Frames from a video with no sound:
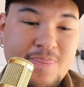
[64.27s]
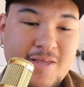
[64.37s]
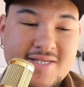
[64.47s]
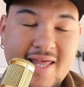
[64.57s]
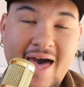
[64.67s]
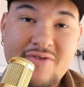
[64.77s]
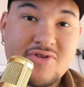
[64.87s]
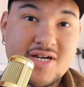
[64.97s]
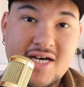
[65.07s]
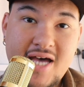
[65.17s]
South
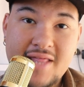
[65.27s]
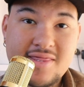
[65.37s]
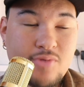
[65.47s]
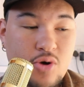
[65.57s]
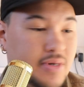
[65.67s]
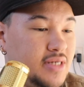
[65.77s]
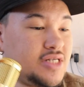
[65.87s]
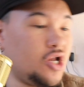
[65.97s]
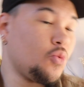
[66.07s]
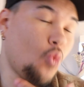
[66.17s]
Africa at the moment. It's
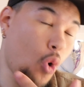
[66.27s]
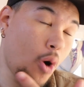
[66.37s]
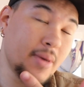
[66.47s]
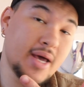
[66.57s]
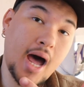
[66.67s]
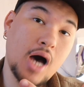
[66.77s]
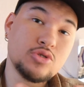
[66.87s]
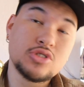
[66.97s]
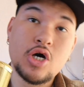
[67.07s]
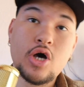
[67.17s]
a lot warmer now,
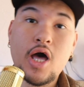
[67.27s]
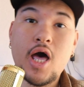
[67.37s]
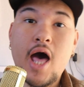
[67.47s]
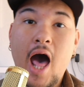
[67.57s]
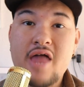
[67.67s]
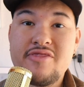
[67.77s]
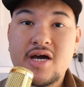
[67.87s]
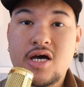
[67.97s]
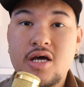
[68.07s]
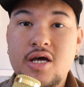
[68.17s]
so I
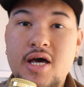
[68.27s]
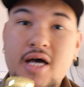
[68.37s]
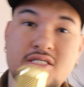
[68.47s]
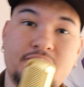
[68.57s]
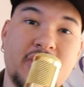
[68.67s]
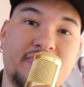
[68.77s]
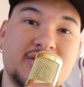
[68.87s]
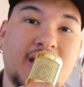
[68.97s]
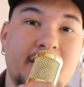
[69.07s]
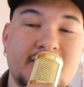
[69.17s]
think it's a
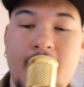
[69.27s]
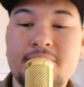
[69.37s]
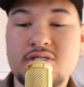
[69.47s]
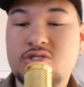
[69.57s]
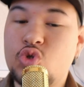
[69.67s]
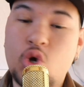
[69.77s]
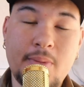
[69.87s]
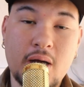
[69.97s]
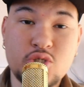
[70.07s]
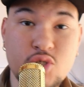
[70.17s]
perfect time just to talk
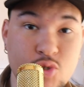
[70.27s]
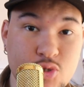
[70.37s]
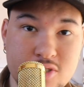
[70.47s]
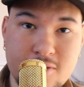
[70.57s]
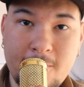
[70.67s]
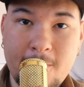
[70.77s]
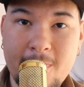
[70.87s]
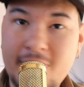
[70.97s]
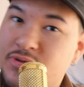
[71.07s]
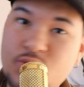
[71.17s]
about shoes.
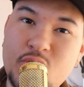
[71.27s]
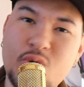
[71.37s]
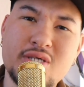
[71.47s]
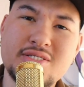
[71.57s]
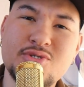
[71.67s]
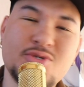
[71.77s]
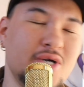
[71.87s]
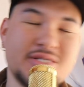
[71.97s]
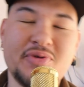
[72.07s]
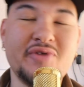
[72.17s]
It's
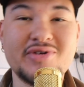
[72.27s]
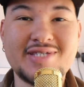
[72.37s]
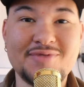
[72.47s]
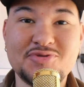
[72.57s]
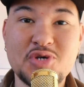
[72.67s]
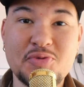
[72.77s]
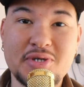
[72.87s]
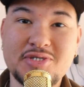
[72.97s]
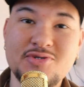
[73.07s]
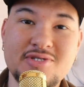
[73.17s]
always a perfect time to talk
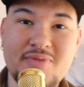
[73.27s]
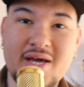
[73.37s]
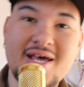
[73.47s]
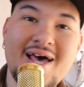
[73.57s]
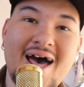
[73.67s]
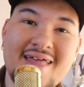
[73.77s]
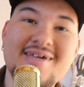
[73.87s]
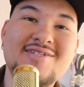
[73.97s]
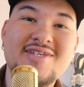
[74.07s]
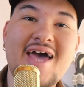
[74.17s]
about shoes, but I
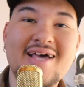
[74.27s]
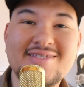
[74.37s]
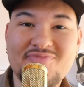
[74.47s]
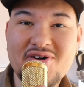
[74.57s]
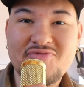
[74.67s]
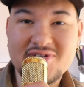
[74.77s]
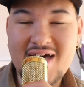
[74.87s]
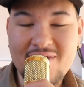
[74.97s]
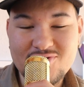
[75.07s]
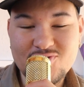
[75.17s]
think today is the perfect
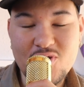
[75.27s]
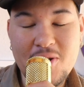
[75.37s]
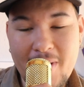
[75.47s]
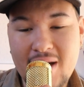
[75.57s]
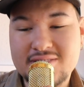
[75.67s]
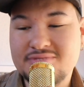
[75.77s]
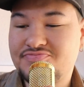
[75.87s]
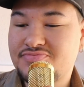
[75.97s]
time to talk about